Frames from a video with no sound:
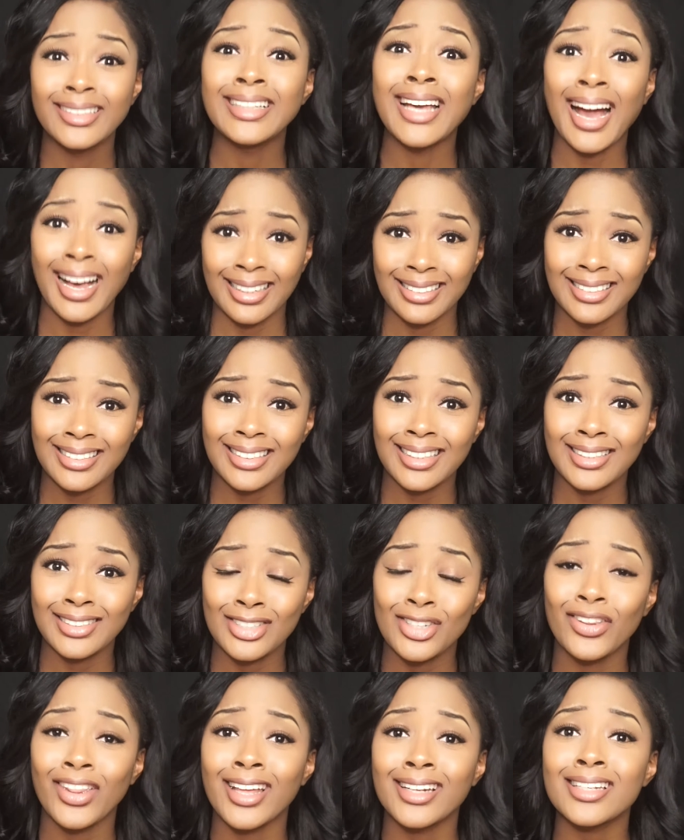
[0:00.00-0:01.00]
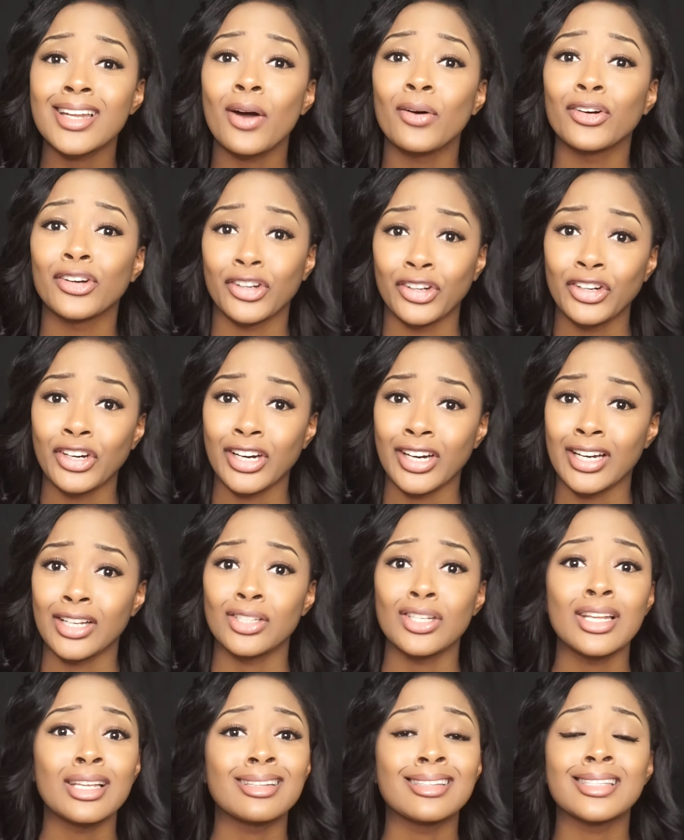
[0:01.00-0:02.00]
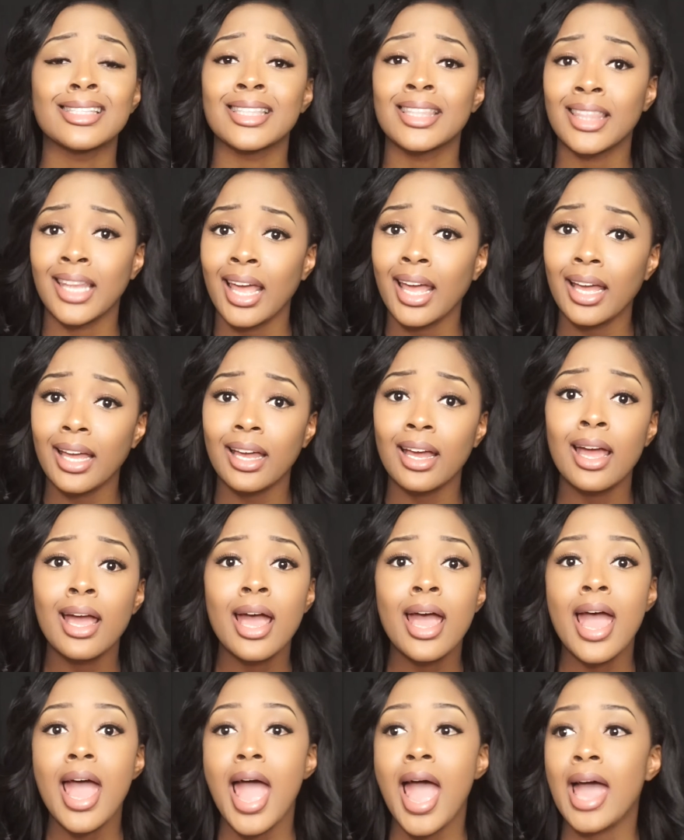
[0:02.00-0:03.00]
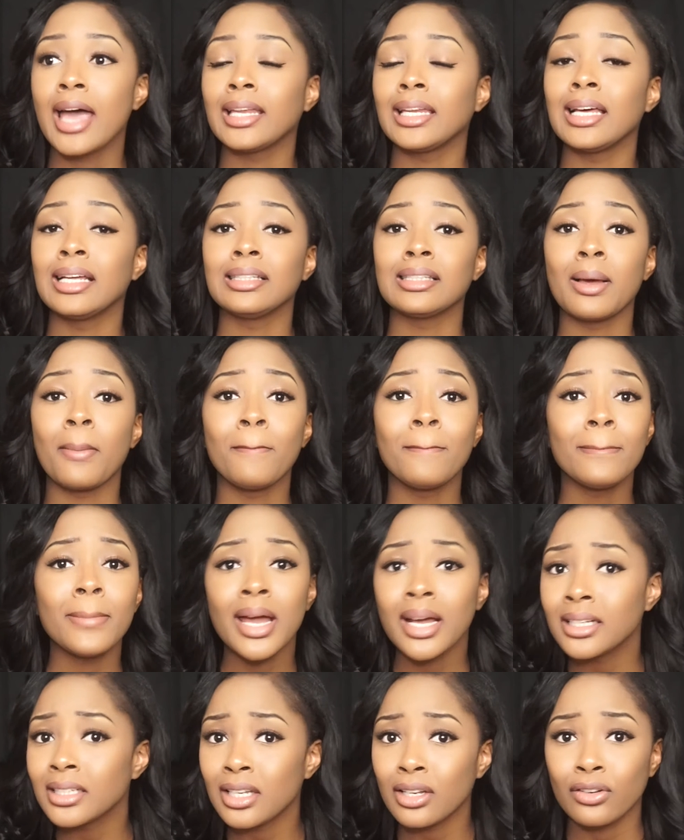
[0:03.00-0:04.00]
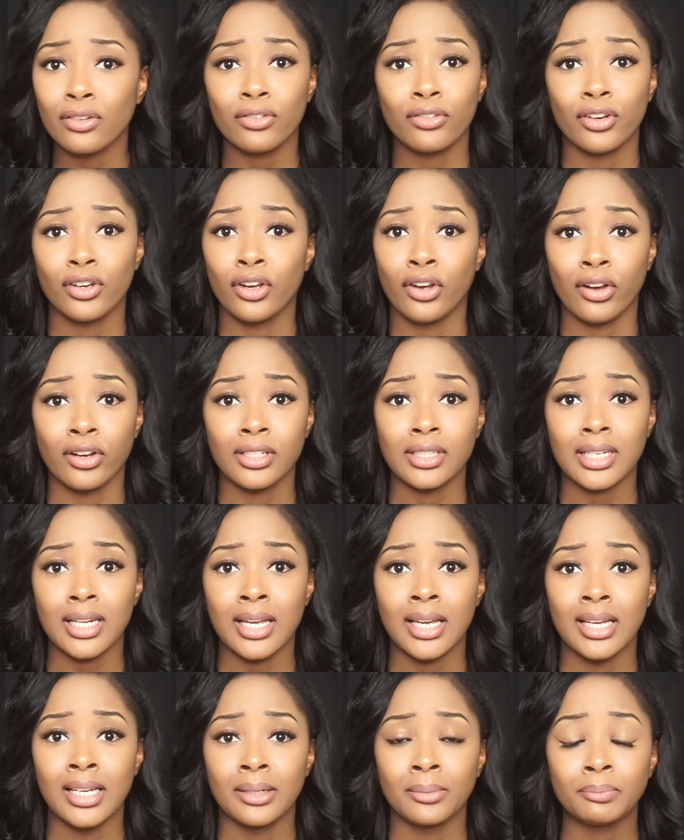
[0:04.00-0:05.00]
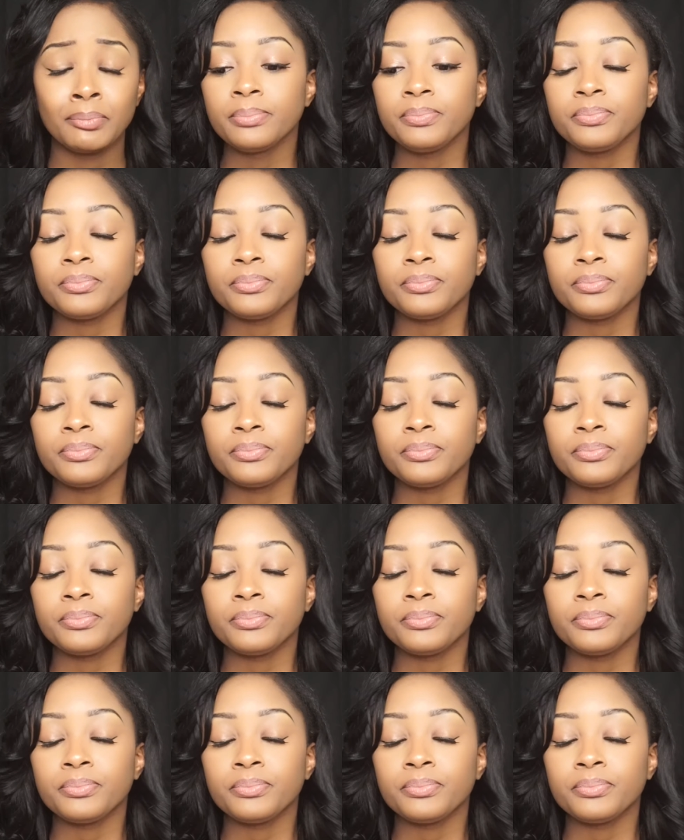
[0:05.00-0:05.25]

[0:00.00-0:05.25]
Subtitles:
Yes, so that's how good it is. It's thick and it's amazing for your skin.